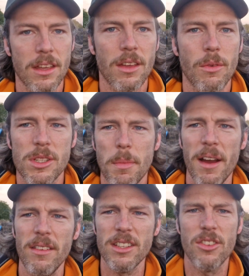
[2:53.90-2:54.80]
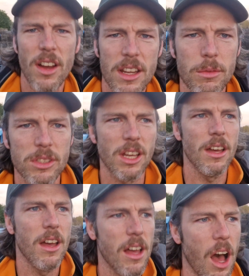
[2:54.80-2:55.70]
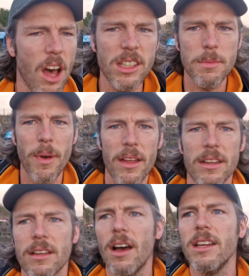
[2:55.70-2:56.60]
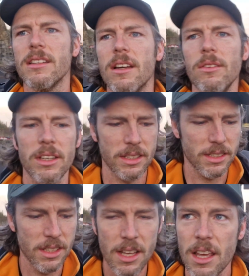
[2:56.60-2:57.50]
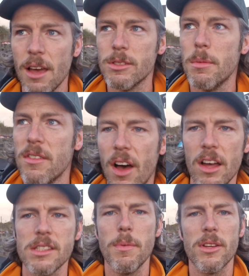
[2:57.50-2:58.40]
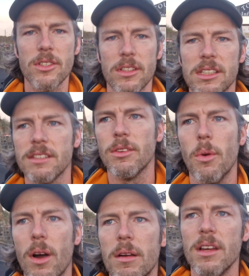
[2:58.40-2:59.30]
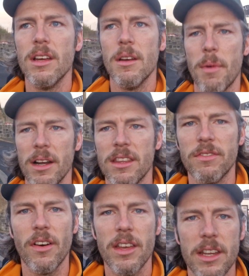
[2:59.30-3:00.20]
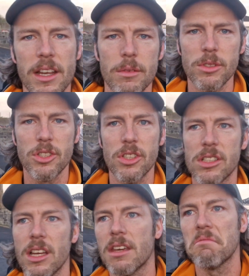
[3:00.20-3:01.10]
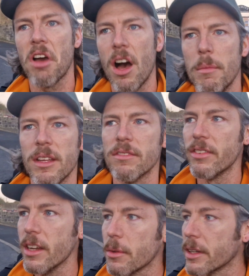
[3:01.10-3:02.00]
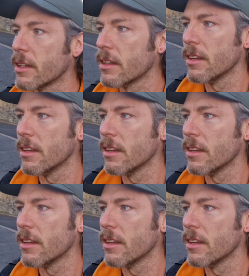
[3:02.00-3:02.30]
which apparently Drogheda was a hotspot. I didn't know this. It was a bit of a hotspot during the Civil War. Apparently the fighting here was just like common and frequent.